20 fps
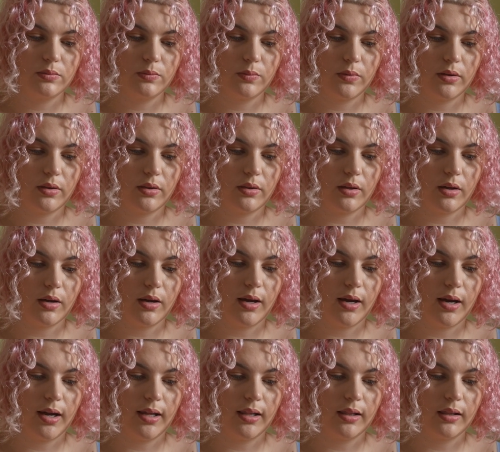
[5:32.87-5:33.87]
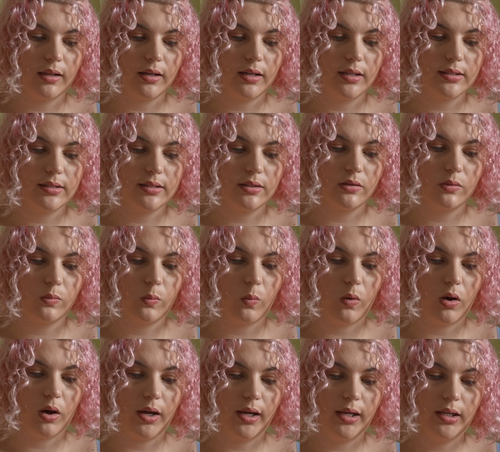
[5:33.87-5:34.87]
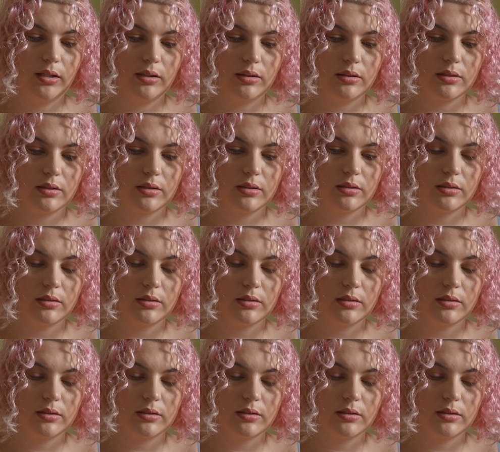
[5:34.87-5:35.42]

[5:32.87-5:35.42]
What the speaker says: with the highlights and the white.